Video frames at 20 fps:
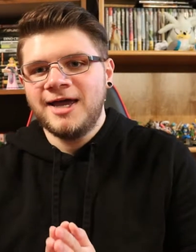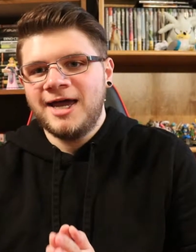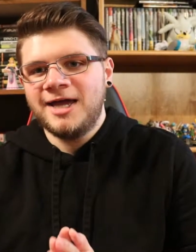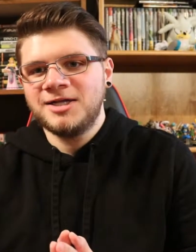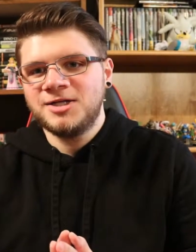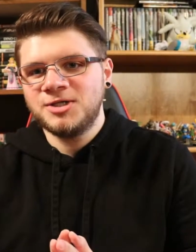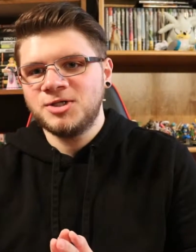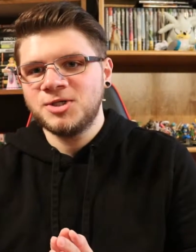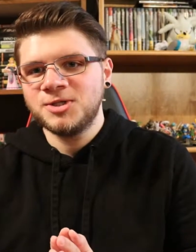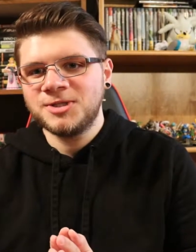
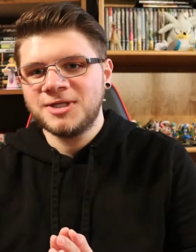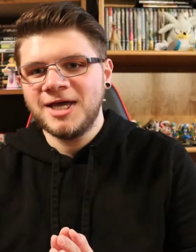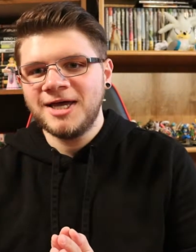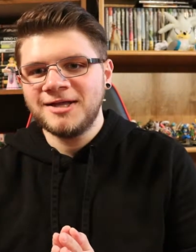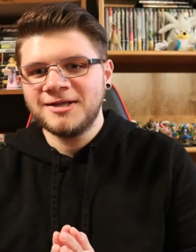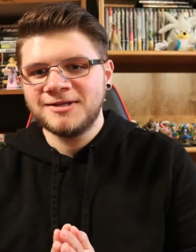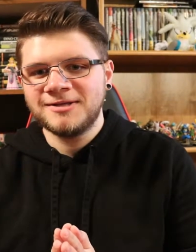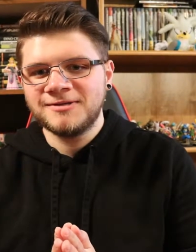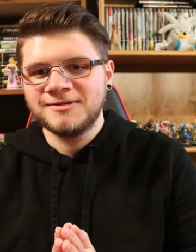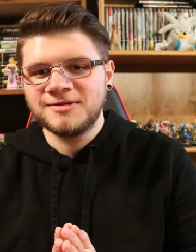and to just
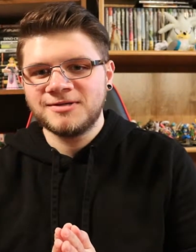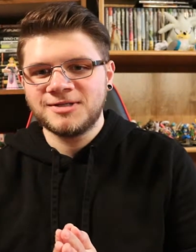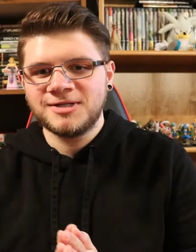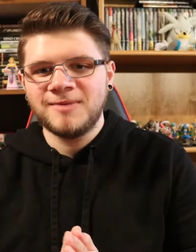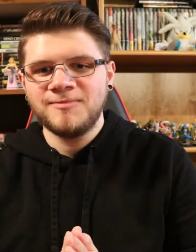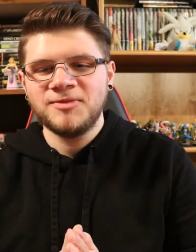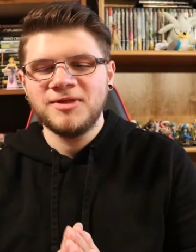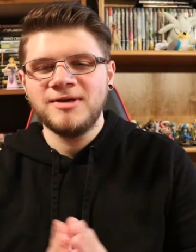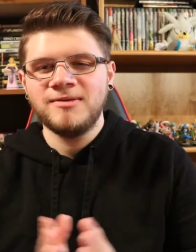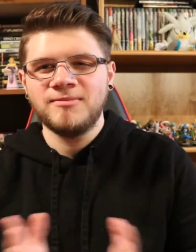get
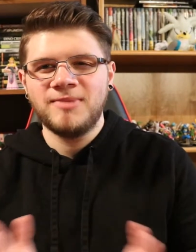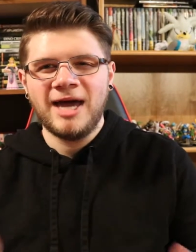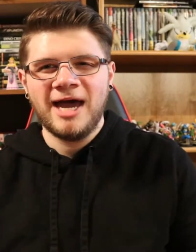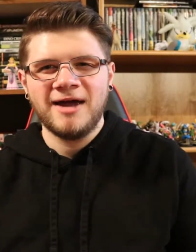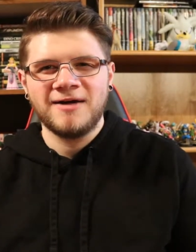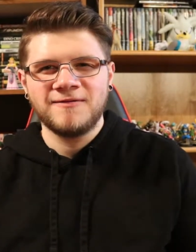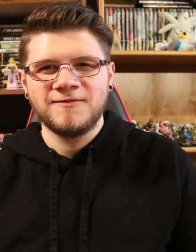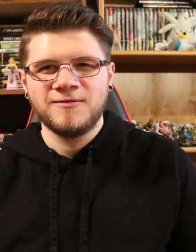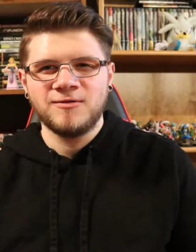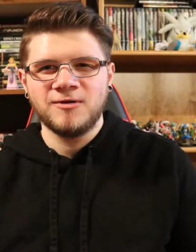something
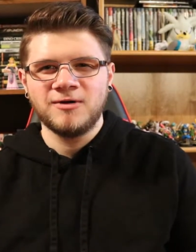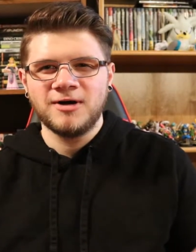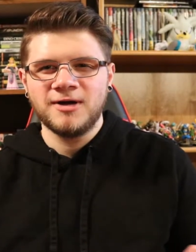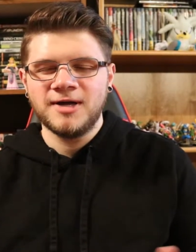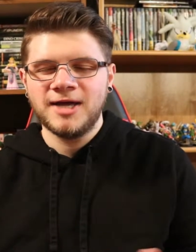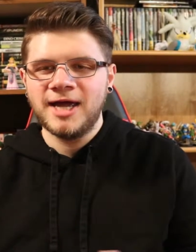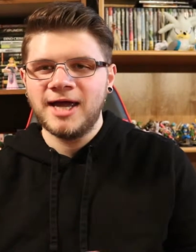back for it.